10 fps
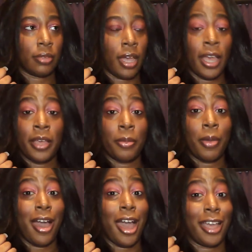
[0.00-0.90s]
I am
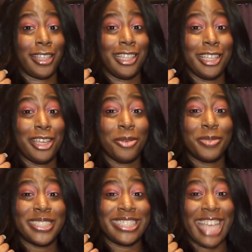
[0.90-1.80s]
highly
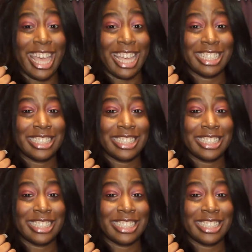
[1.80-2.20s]
upset.